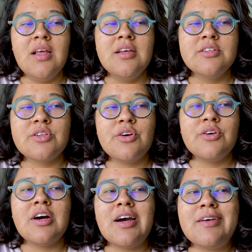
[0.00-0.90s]
So
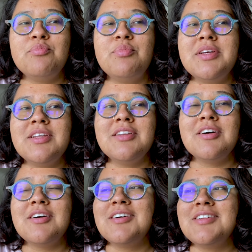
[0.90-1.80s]
I've been
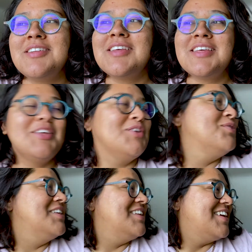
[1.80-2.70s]
on. Can you
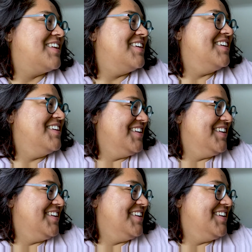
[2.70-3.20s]
get out of here?